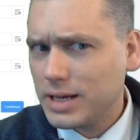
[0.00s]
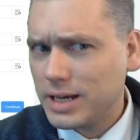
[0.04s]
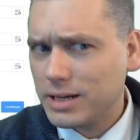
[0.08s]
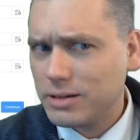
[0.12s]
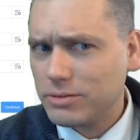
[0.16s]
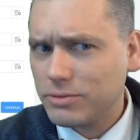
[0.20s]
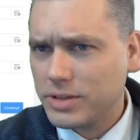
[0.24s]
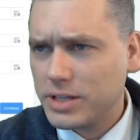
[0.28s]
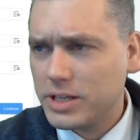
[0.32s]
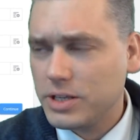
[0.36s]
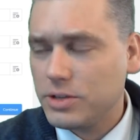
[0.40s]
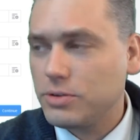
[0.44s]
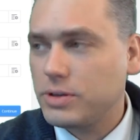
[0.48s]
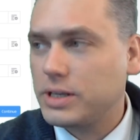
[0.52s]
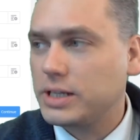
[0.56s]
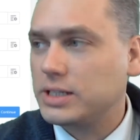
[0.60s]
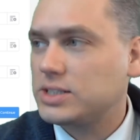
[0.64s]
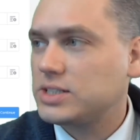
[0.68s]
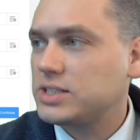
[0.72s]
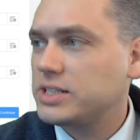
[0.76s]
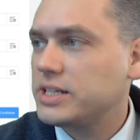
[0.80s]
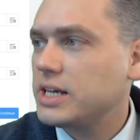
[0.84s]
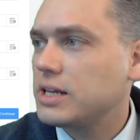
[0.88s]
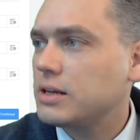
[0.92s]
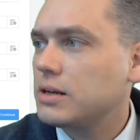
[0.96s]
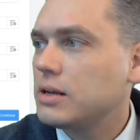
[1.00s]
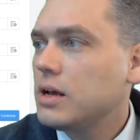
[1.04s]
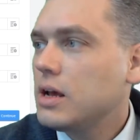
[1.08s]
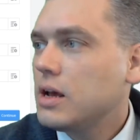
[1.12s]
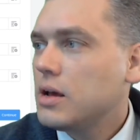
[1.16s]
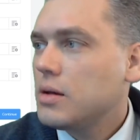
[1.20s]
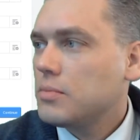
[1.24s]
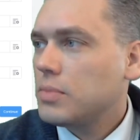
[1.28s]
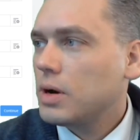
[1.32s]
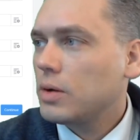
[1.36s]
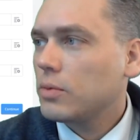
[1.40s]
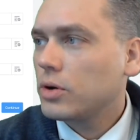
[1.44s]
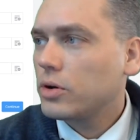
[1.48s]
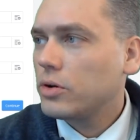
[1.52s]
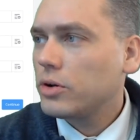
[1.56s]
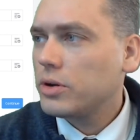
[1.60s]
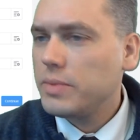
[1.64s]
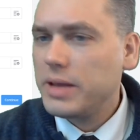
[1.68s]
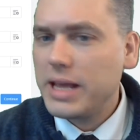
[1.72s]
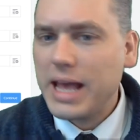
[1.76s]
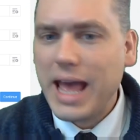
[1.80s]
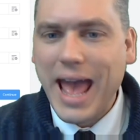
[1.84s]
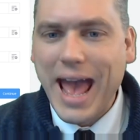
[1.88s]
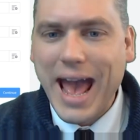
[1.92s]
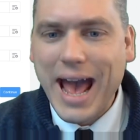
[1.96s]
I don't think you can see it, but we're
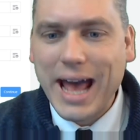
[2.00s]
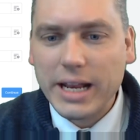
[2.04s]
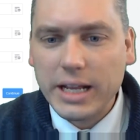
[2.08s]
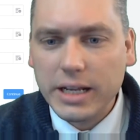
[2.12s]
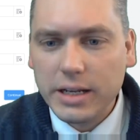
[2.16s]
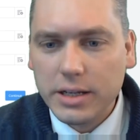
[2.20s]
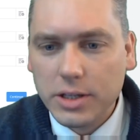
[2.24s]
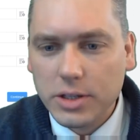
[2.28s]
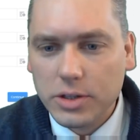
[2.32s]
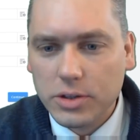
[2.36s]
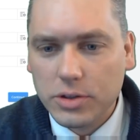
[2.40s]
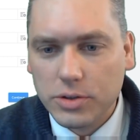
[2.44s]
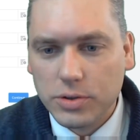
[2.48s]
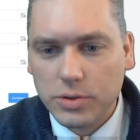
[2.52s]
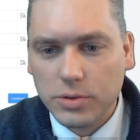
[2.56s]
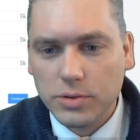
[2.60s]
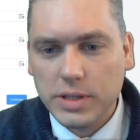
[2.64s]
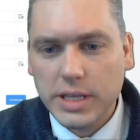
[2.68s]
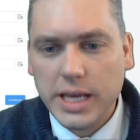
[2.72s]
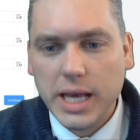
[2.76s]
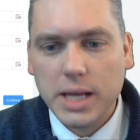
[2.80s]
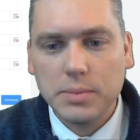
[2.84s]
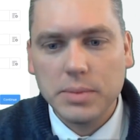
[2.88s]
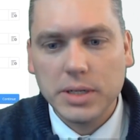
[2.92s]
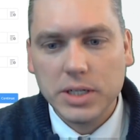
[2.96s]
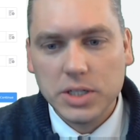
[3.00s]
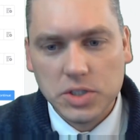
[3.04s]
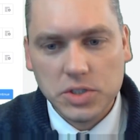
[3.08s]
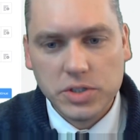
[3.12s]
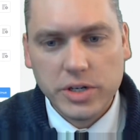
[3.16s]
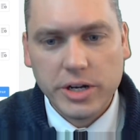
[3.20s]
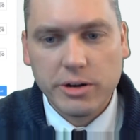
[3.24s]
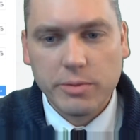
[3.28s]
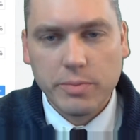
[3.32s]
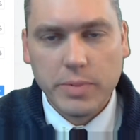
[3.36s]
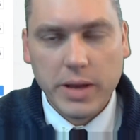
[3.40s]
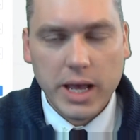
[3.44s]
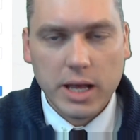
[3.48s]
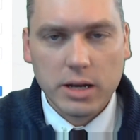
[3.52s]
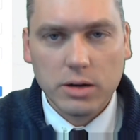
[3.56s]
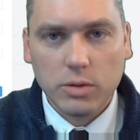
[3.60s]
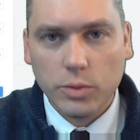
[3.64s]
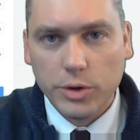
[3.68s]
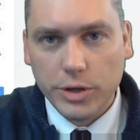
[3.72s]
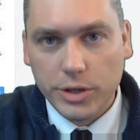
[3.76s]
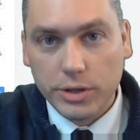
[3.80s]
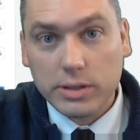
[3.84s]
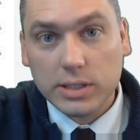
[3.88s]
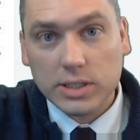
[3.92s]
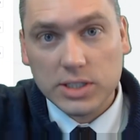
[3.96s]
going to be adding it to the administrator
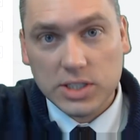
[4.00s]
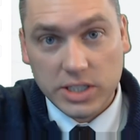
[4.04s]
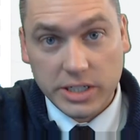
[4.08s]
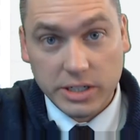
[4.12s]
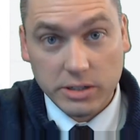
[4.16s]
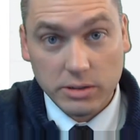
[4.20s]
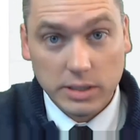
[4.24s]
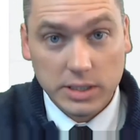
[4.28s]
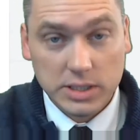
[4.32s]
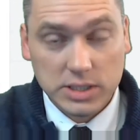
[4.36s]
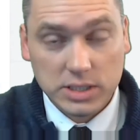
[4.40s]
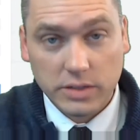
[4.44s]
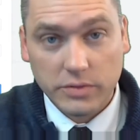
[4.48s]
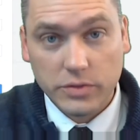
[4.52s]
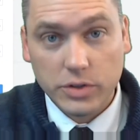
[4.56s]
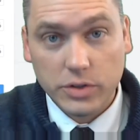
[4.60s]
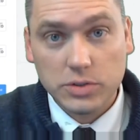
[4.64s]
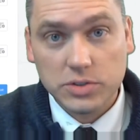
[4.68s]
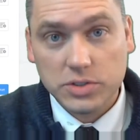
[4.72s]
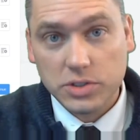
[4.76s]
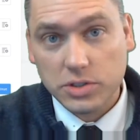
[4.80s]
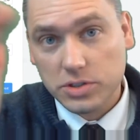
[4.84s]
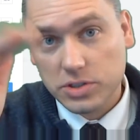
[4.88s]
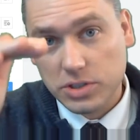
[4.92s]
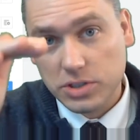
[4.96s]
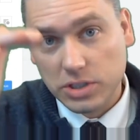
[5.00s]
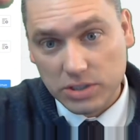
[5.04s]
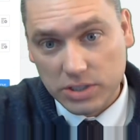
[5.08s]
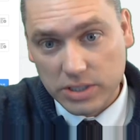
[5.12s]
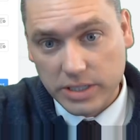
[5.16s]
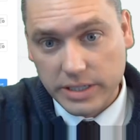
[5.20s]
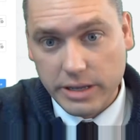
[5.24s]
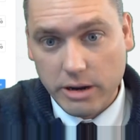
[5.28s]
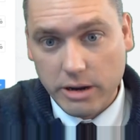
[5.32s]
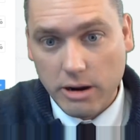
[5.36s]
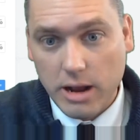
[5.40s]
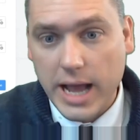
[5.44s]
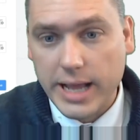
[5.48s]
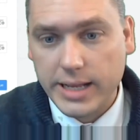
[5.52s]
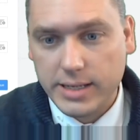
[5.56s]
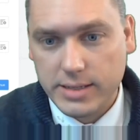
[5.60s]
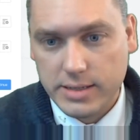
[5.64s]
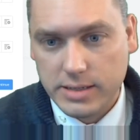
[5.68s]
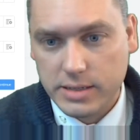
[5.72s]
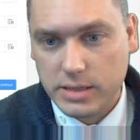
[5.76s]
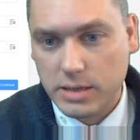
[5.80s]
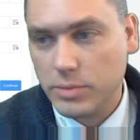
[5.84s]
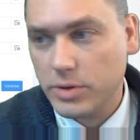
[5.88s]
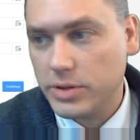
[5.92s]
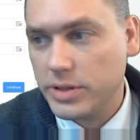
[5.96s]
panel where you can see your list of users. You'll see their
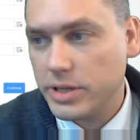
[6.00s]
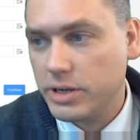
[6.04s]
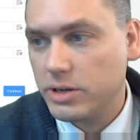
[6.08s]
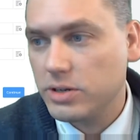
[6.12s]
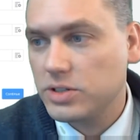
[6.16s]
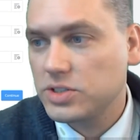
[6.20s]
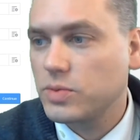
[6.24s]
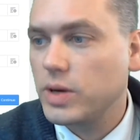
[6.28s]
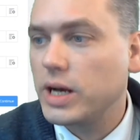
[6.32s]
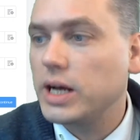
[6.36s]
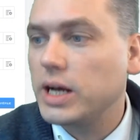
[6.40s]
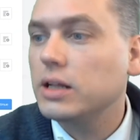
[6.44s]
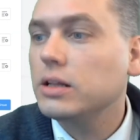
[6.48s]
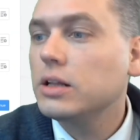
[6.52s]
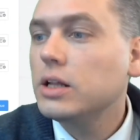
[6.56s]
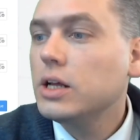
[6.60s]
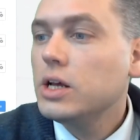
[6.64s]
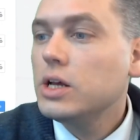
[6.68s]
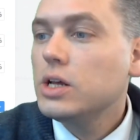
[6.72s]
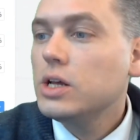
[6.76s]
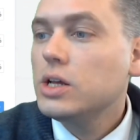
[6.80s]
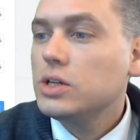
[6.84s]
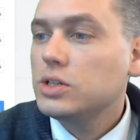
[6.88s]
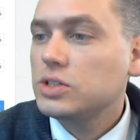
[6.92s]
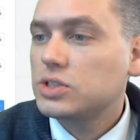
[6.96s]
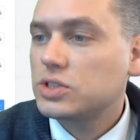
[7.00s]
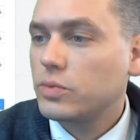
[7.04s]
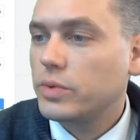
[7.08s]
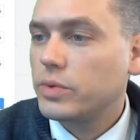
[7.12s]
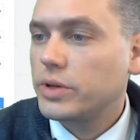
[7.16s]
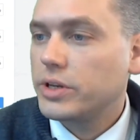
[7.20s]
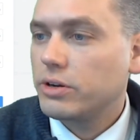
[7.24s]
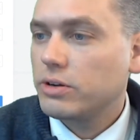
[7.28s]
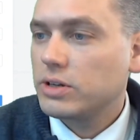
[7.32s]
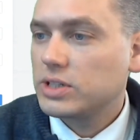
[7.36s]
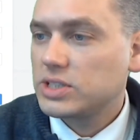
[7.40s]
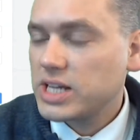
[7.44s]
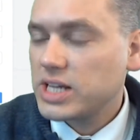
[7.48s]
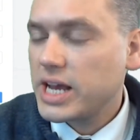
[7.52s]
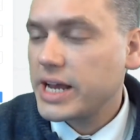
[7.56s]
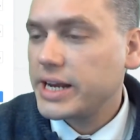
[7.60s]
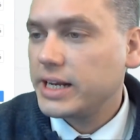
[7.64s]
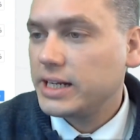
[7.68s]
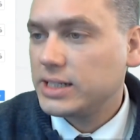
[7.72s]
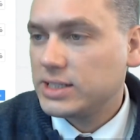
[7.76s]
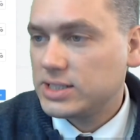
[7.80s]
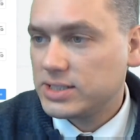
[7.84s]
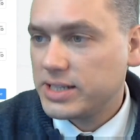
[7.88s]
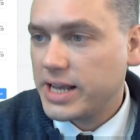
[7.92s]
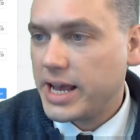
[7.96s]
ID number there as well. So when you're
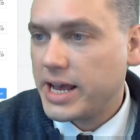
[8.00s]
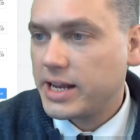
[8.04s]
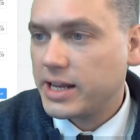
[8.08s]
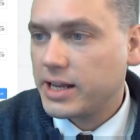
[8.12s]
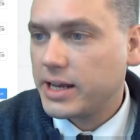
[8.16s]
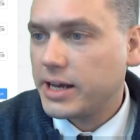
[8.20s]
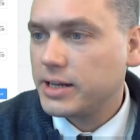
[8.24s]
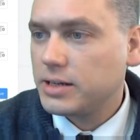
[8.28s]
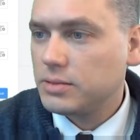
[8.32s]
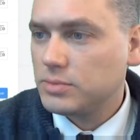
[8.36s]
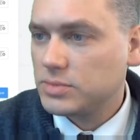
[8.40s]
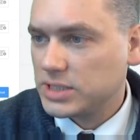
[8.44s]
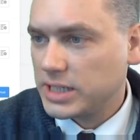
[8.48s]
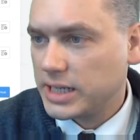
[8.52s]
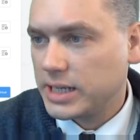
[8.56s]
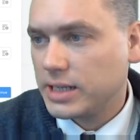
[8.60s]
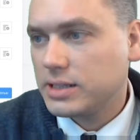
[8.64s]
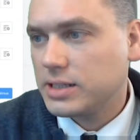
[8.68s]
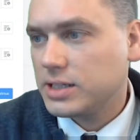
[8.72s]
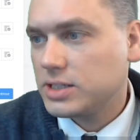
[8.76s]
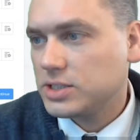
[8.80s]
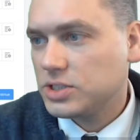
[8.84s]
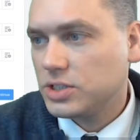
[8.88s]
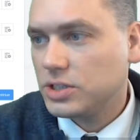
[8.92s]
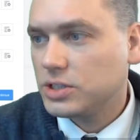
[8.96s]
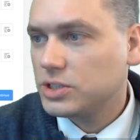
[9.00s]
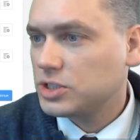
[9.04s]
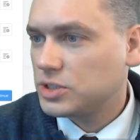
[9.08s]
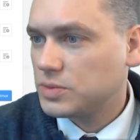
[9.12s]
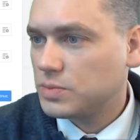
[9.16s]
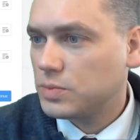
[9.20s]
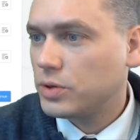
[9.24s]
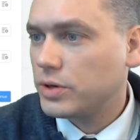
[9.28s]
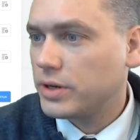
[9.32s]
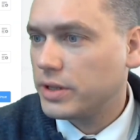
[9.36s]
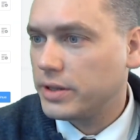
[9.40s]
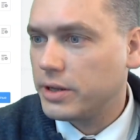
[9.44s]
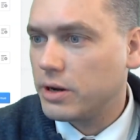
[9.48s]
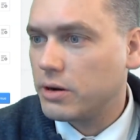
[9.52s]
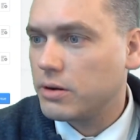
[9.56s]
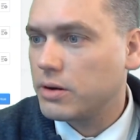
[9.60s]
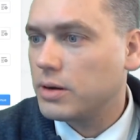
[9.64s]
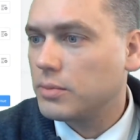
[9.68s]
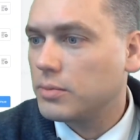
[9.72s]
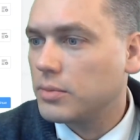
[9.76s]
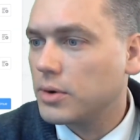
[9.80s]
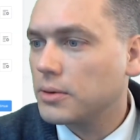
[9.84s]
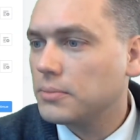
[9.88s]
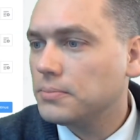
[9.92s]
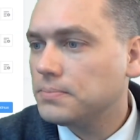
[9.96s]
assigning static items like this, you can just put in their
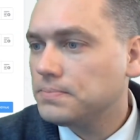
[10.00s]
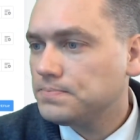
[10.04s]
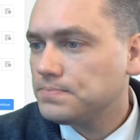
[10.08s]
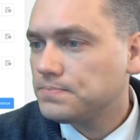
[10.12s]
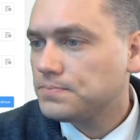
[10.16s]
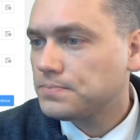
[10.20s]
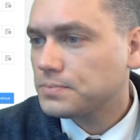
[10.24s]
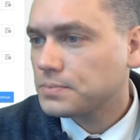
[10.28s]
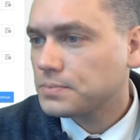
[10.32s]
number.